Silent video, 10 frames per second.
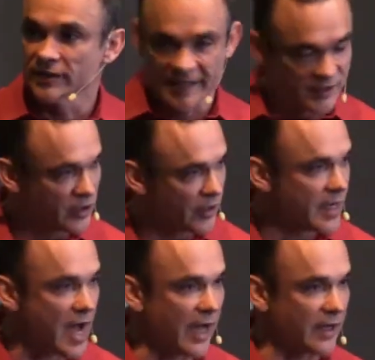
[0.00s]
He's a good
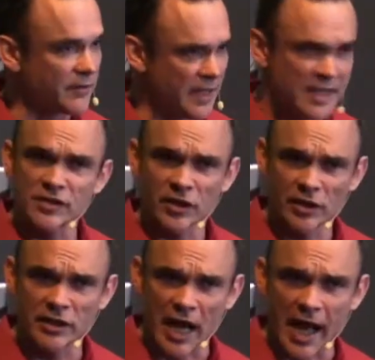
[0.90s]
God. He's a
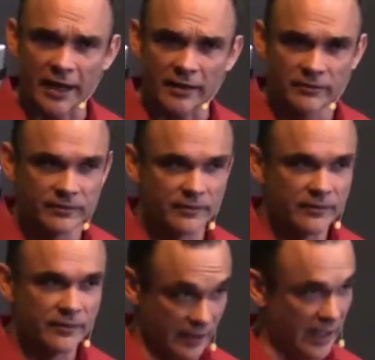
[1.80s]
good God.
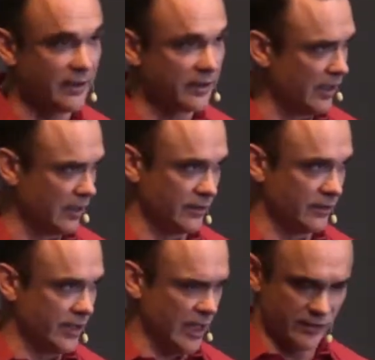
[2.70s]
Right? Yeah,
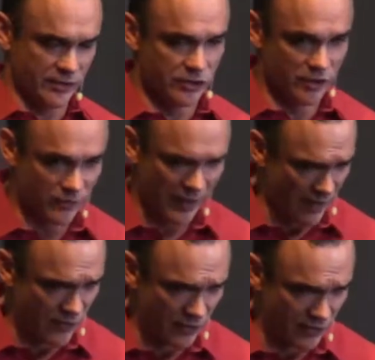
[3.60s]
uh, Job's wife,
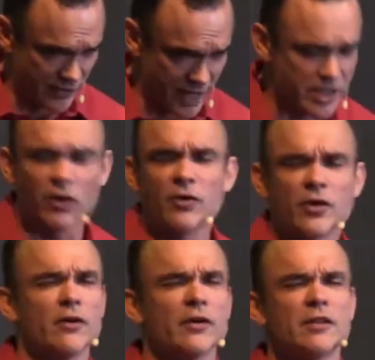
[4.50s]
have you cursed God yet? Oh,
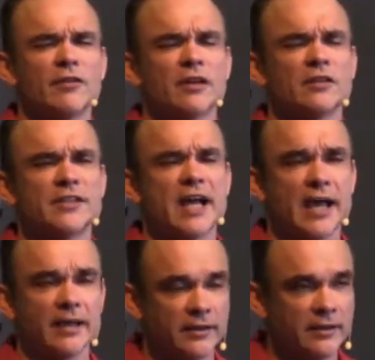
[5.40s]
no, I'll never curse
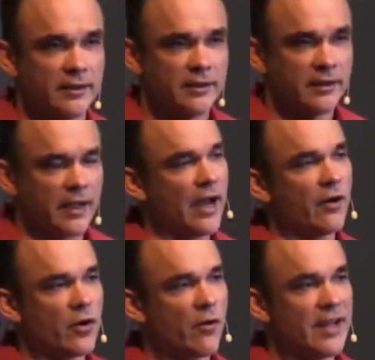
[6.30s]
God. I
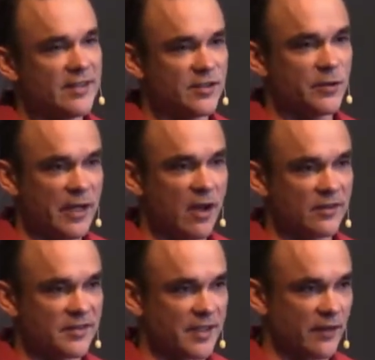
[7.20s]
don't know why he's doing all
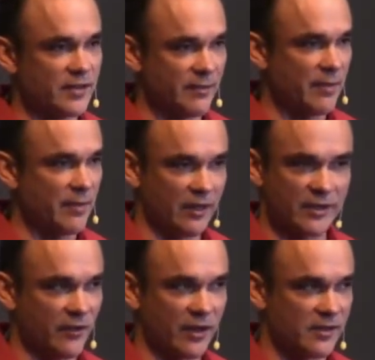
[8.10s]
this stuff to me, but I'll
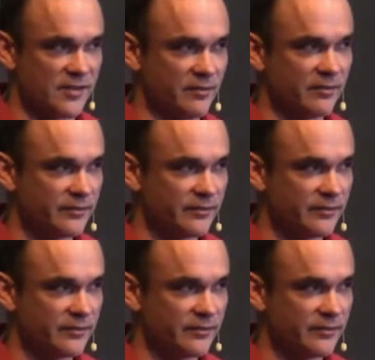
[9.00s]
never curse him.